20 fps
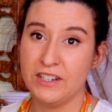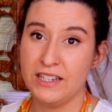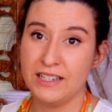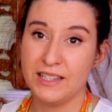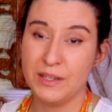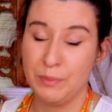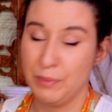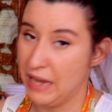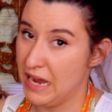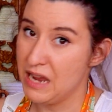
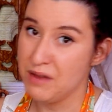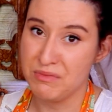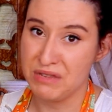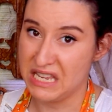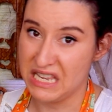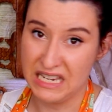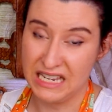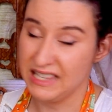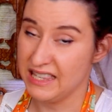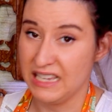doesn't pay
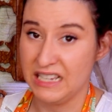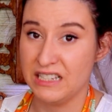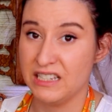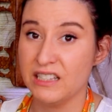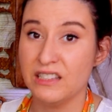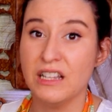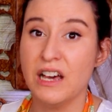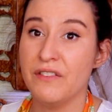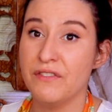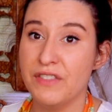me anything
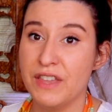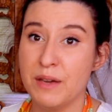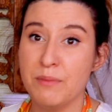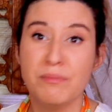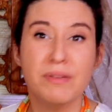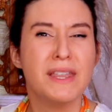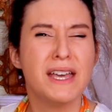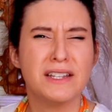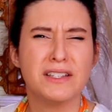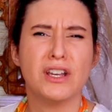to love them,
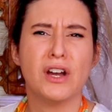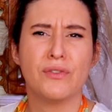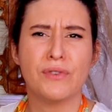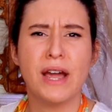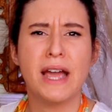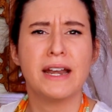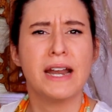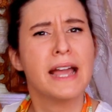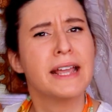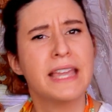but that's all
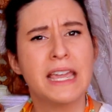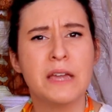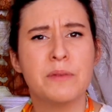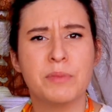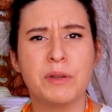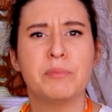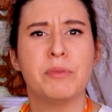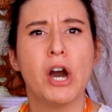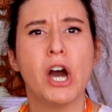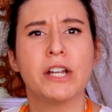right. I can't
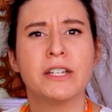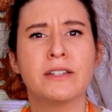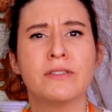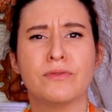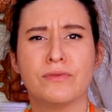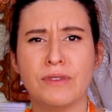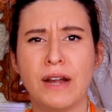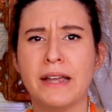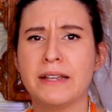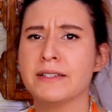be bought,
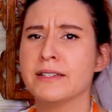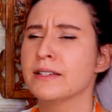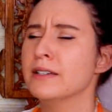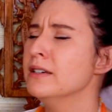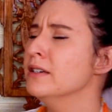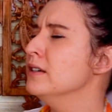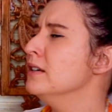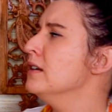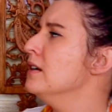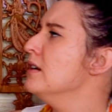right?
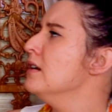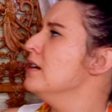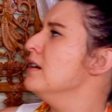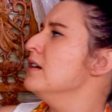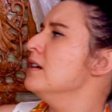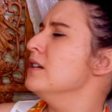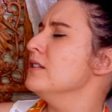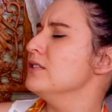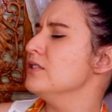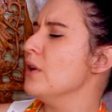
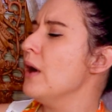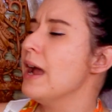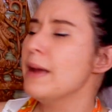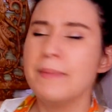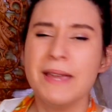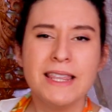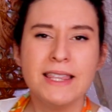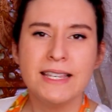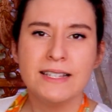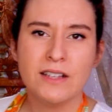So I
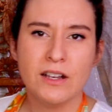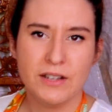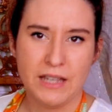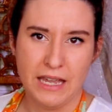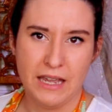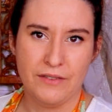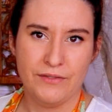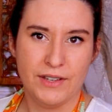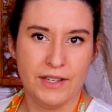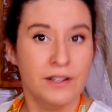made these on
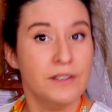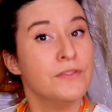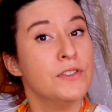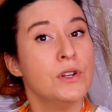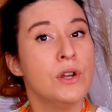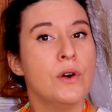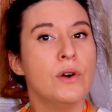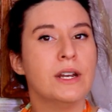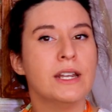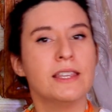Canva, and if you
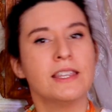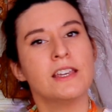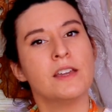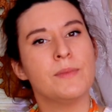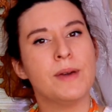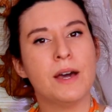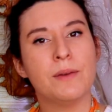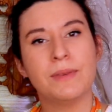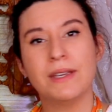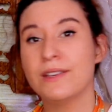know anything
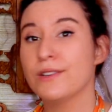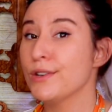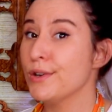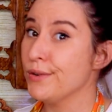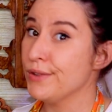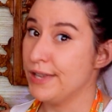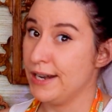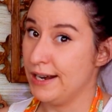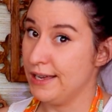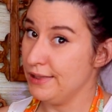about me, you
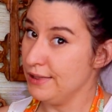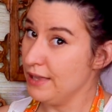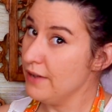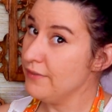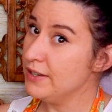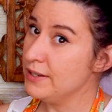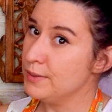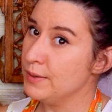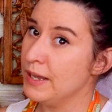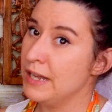know that I
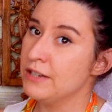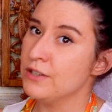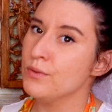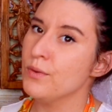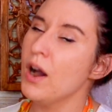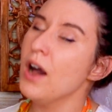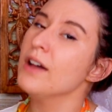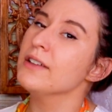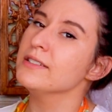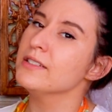love it, and
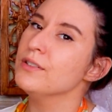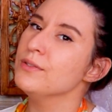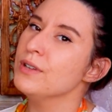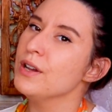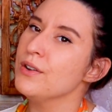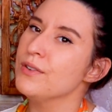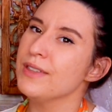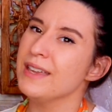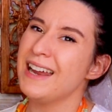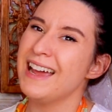you also
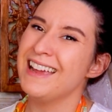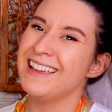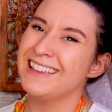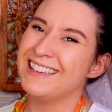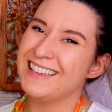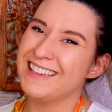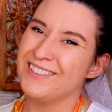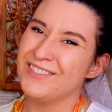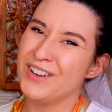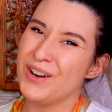know that I
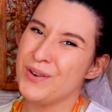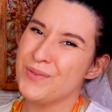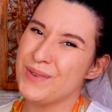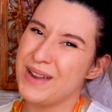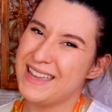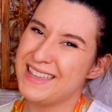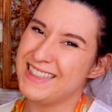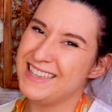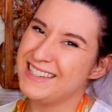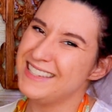give
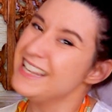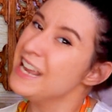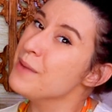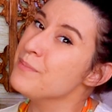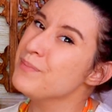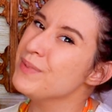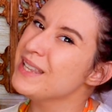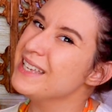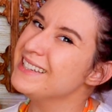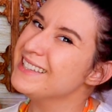away the
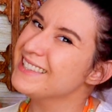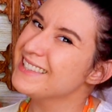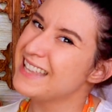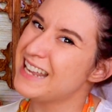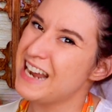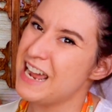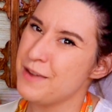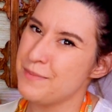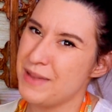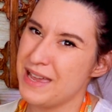templates
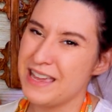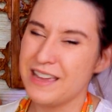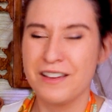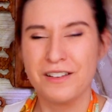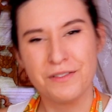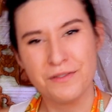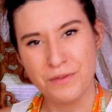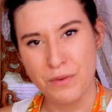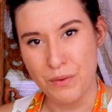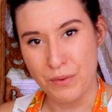that I make
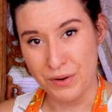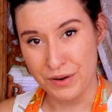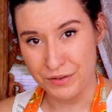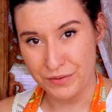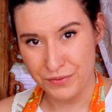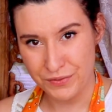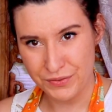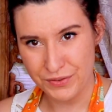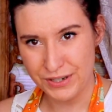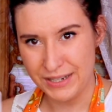for
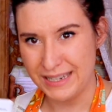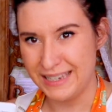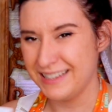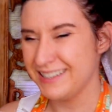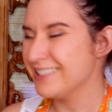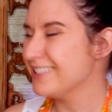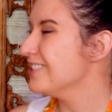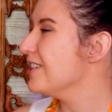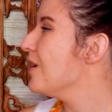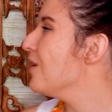free.
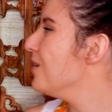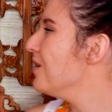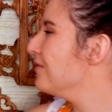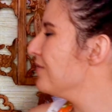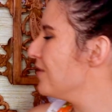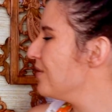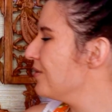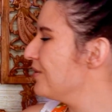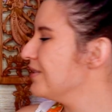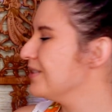So
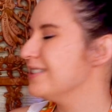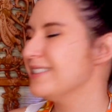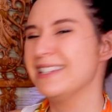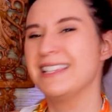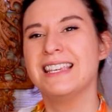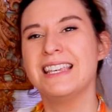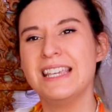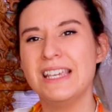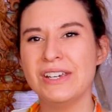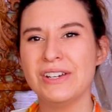of
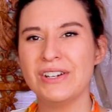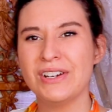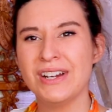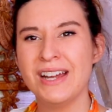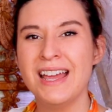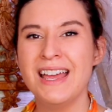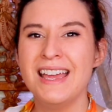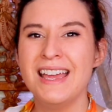course, here